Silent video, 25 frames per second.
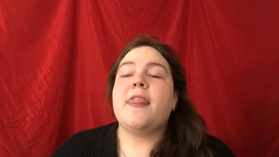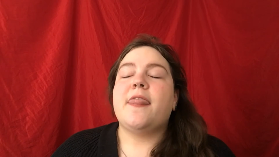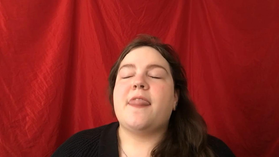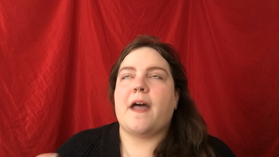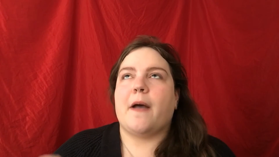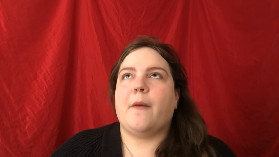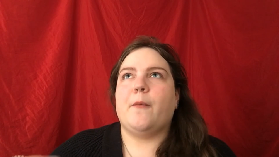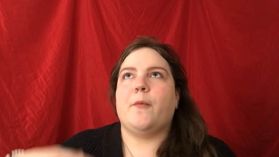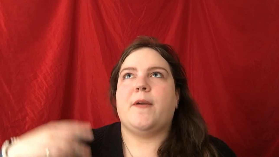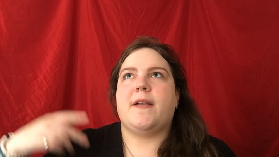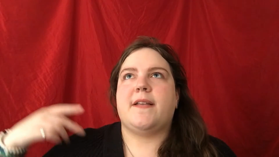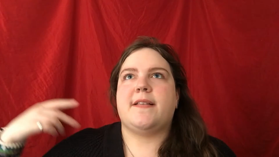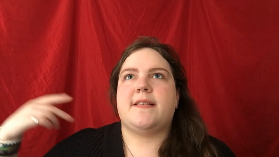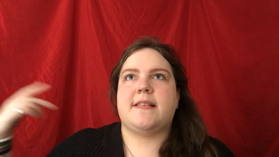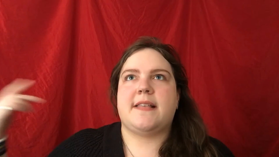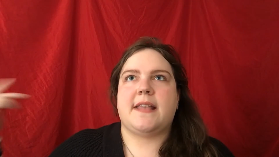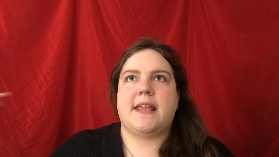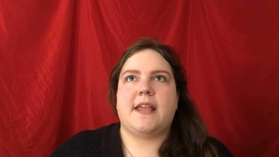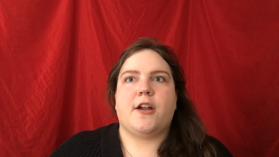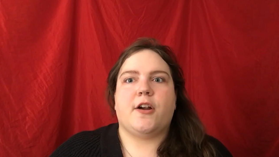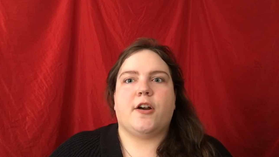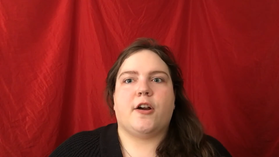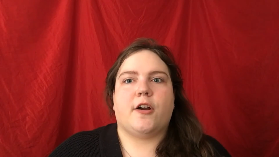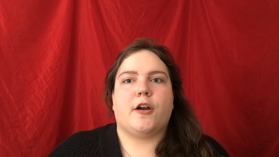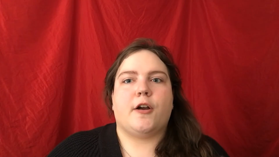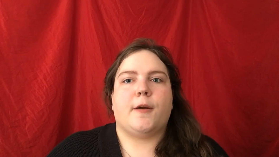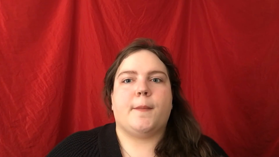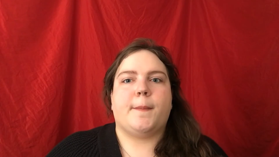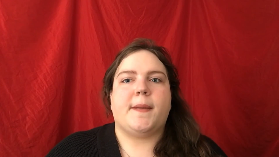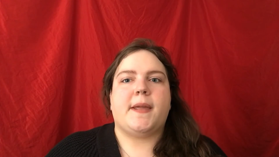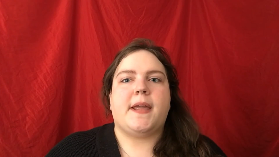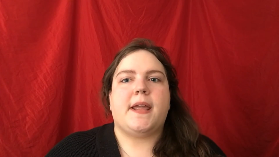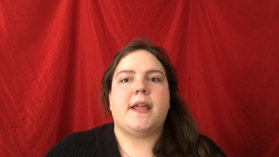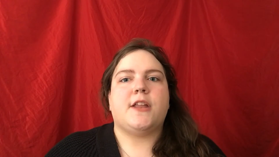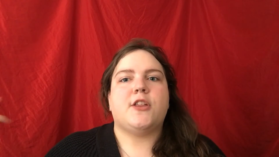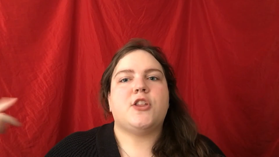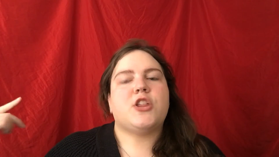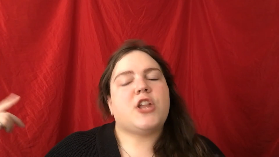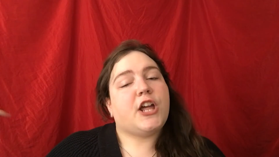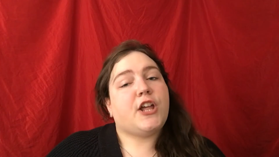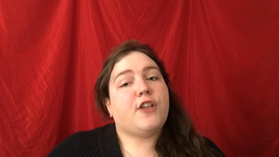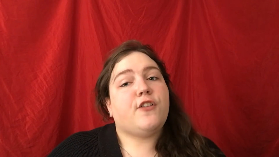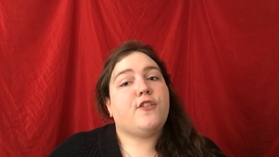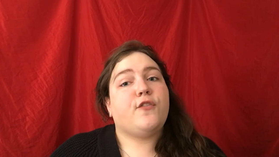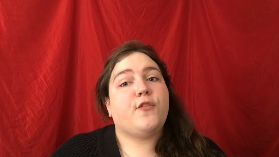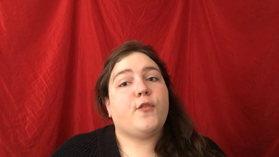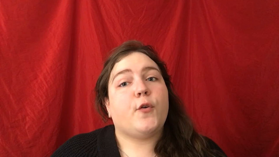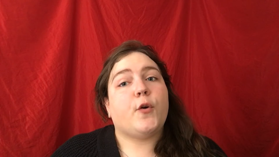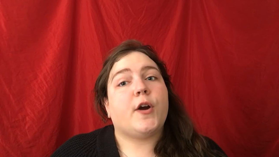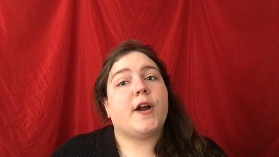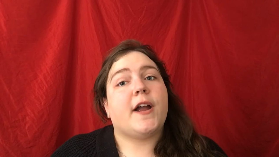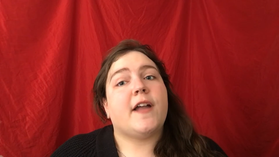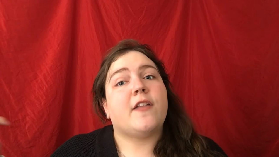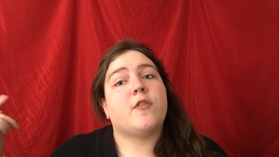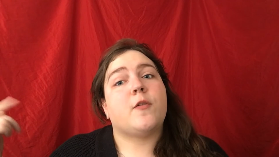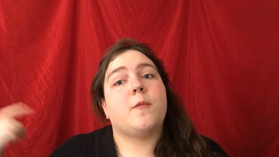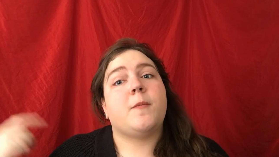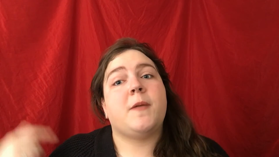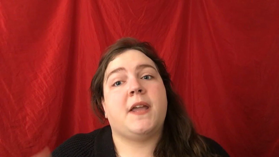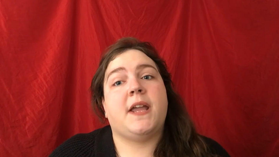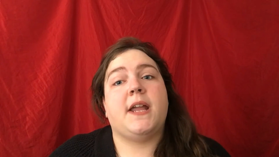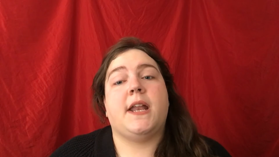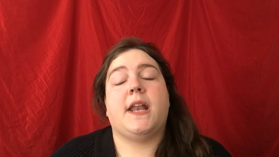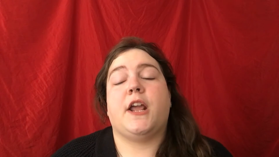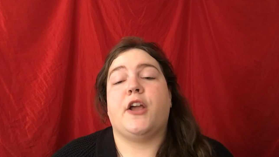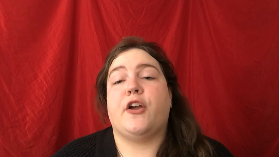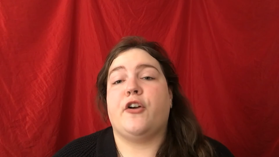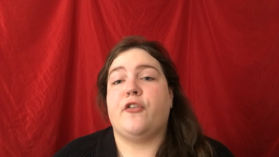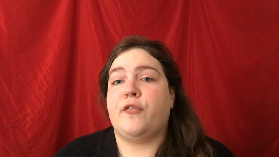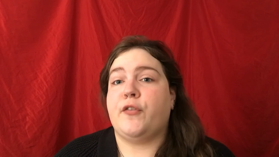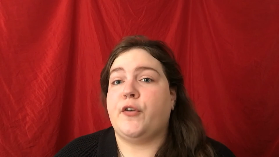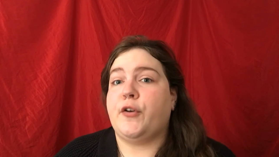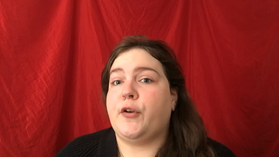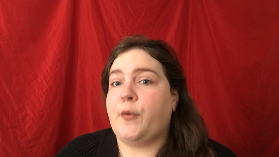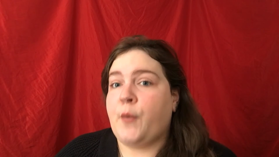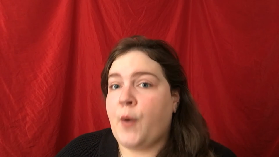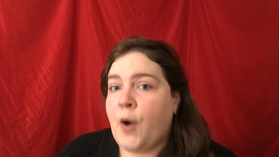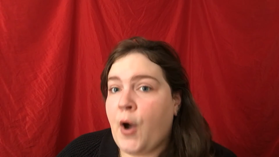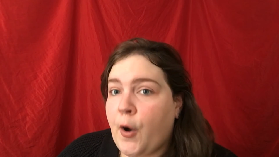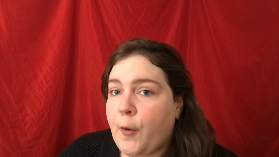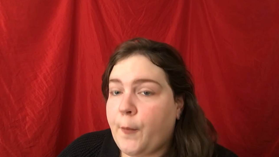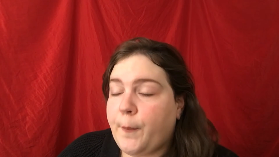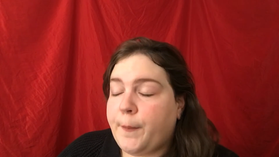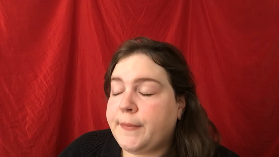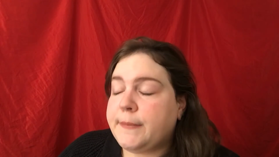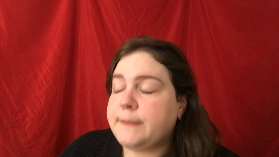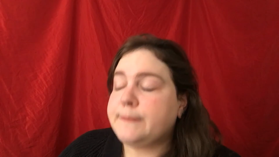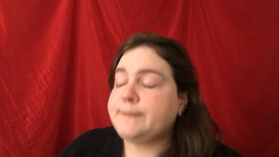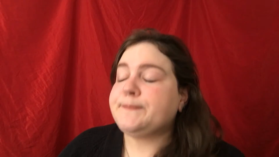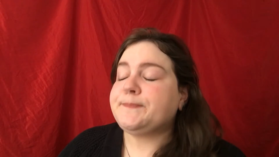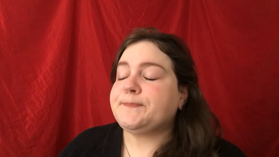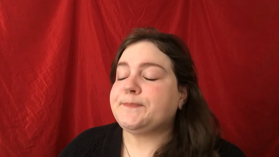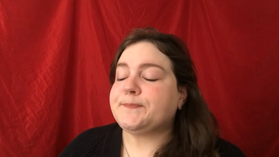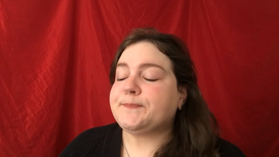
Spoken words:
that we see her being chased for at the beginning of A New Hope.